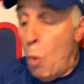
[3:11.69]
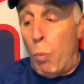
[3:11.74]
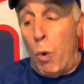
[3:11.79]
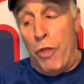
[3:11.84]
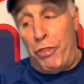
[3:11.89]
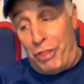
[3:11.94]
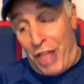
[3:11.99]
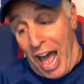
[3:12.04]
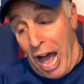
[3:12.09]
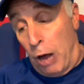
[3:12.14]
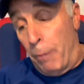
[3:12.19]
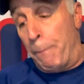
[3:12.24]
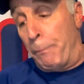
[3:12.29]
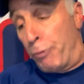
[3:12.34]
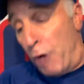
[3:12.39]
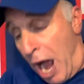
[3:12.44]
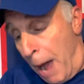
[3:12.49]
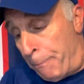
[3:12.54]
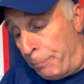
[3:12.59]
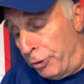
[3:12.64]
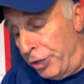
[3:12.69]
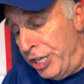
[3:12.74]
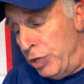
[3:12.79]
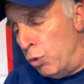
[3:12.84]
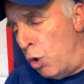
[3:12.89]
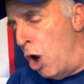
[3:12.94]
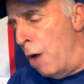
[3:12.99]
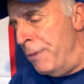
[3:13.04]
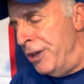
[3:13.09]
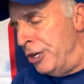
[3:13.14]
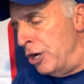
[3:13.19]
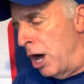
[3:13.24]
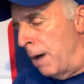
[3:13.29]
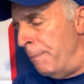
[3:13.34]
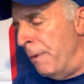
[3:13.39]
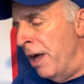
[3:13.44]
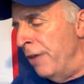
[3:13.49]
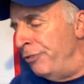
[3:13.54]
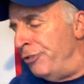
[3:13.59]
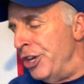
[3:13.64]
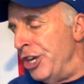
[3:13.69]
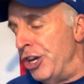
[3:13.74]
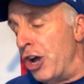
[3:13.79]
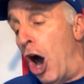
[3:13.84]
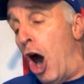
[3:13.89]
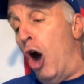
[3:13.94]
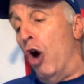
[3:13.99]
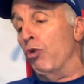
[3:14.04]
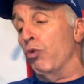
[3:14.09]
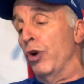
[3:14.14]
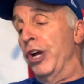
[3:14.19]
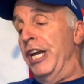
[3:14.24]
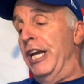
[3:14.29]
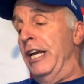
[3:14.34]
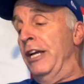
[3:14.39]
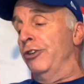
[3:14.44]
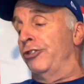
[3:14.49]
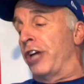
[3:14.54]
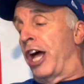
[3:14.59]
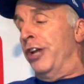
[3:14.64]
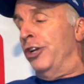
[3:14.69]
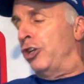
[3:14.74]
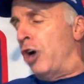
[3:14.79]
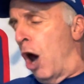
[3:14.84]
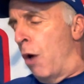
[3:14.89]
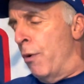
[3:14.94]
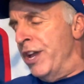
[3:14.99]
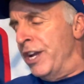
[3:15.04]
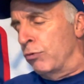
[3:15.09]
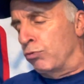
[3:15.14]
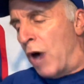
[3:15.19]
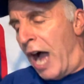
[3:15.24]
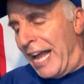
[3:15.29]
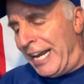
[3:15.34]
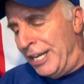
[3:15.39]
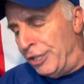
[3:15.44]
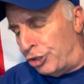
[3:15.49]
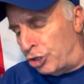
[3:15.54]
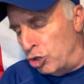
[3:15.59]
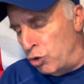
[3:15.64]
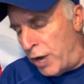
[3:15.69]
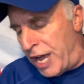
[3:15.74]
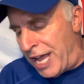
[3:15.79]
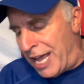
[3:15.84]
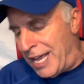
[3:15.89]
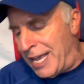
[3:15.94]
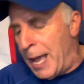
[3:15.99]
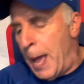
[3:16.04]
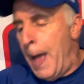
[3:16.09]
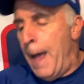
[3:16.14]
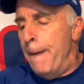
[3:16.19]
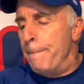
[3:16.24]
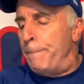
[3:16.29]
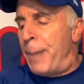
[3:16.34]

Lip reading: without properly warming up the O-rings and going right into a